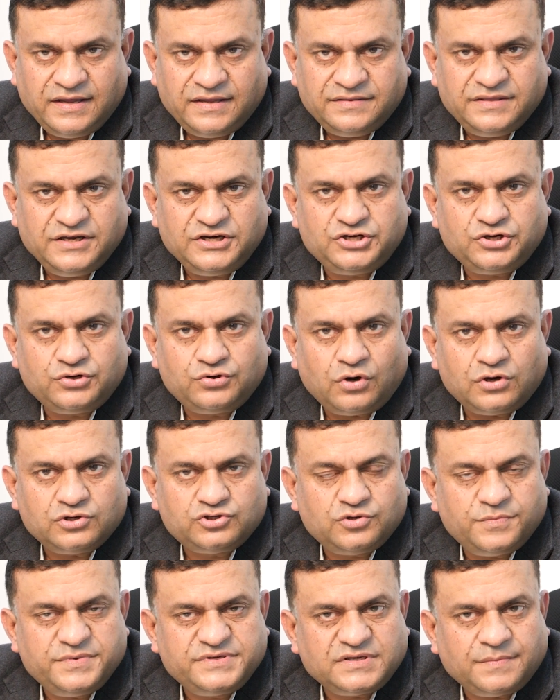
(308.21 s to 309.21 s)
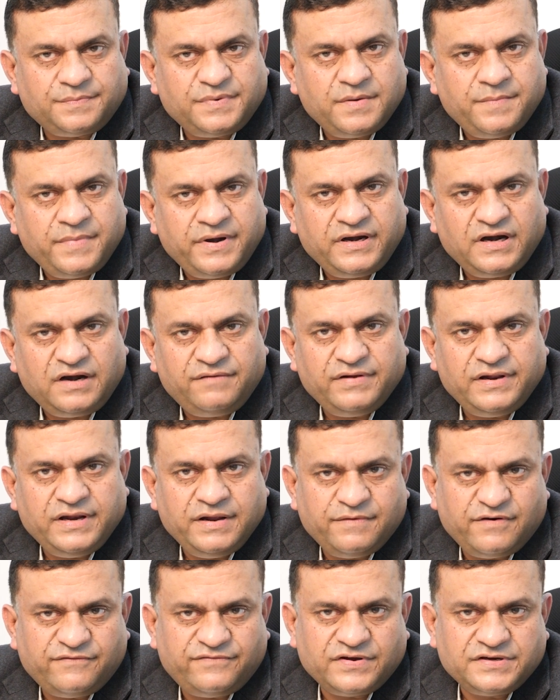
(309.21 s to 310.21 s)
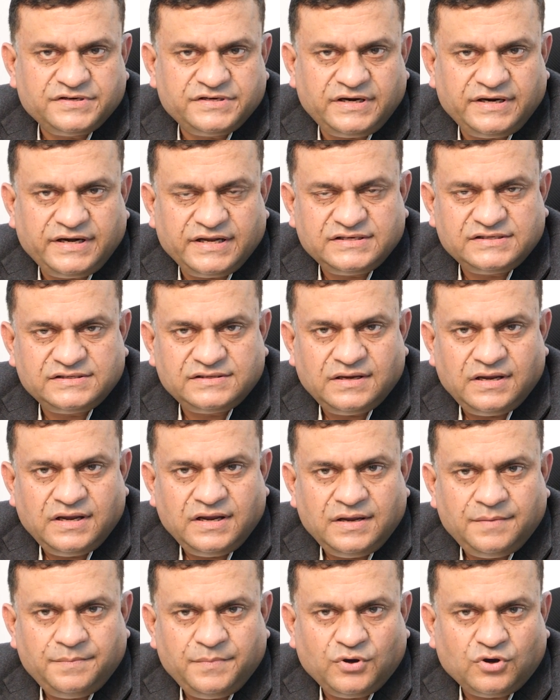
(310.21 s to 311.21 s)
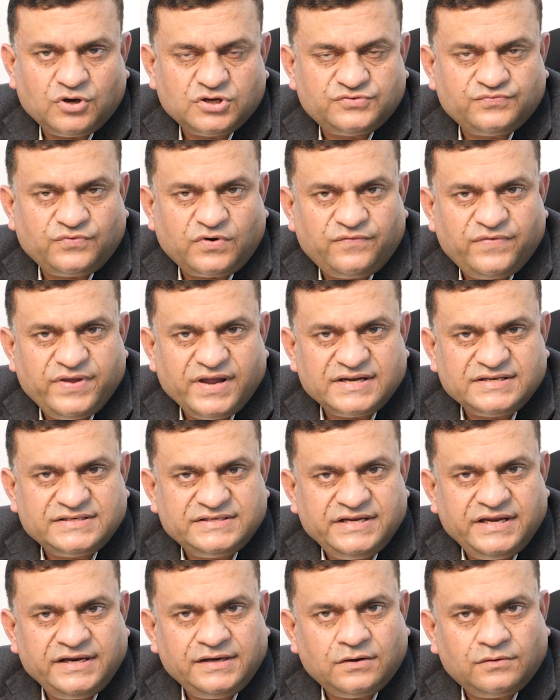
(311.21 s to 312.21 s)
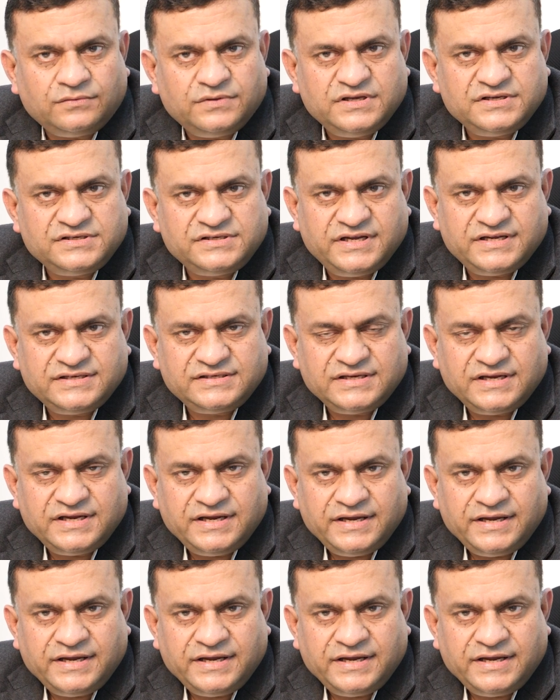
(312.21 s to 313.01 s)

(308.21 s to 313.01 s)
This should also be supplemented with liver function tests, because what we are seeing now these days,